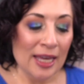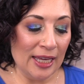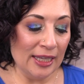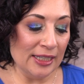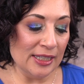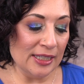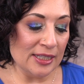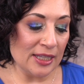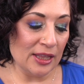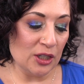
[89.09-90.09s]
It
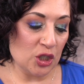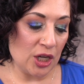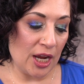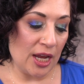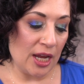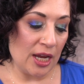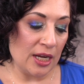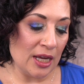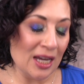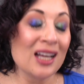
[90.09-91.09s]
is the
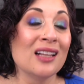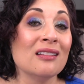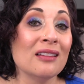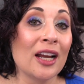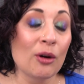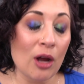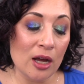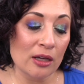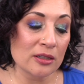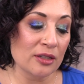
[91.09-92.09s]
shade
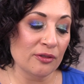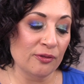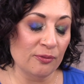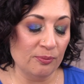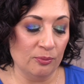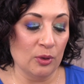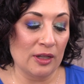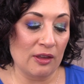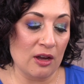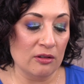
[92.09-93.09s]
Clara. So what are
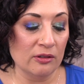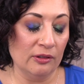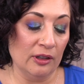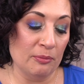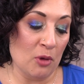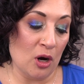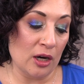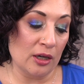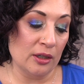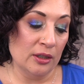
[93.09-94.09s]
they called? Lip
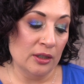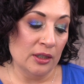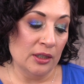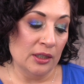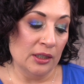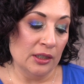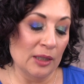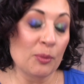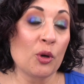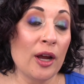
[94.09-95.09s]
Mark,
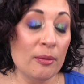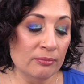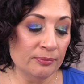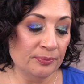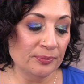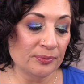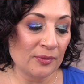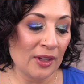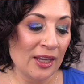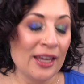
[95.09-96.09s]
Lip Creme.
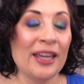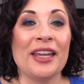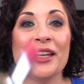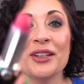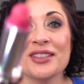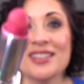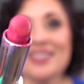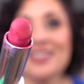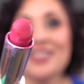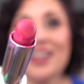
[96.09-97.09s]
Here's
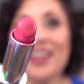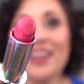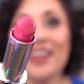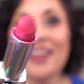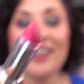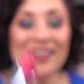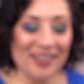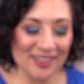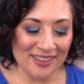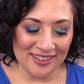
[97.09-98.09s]
the shade.
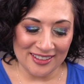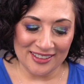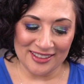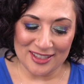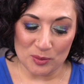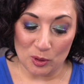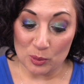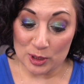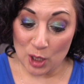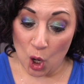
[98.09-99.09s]
This one
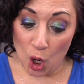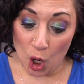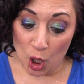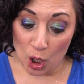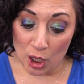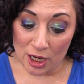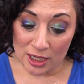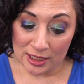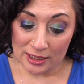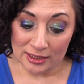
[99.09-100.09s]
was hard,
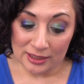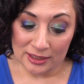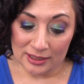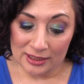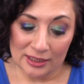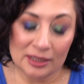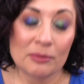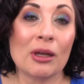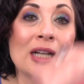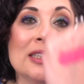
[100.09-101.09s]

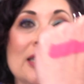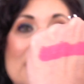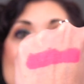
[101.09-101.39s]
but I did it.